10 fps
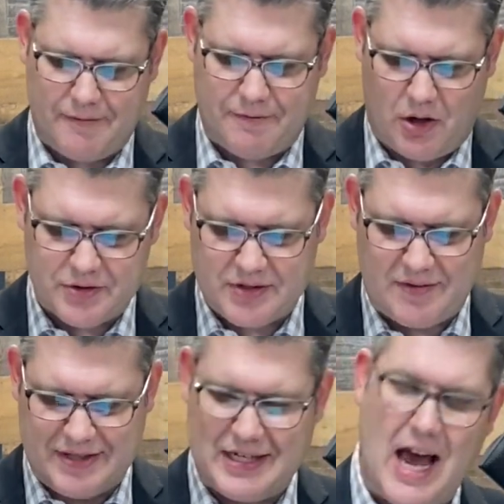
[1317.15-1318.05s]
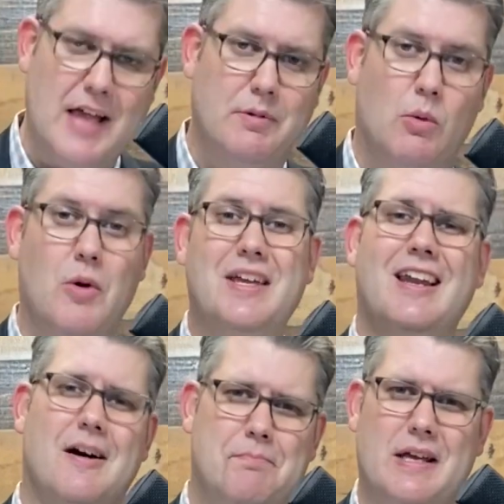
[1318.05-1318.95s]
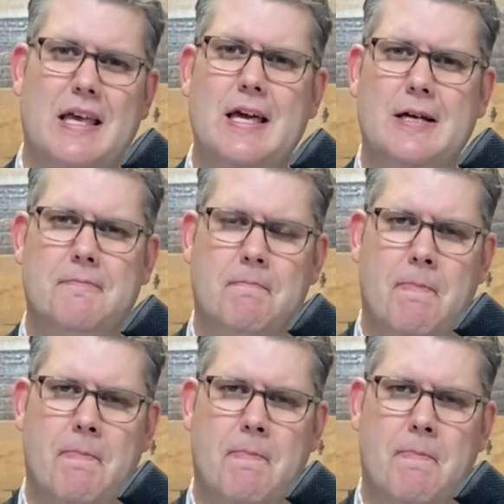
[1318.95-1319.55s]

fall seven times, but will get up again.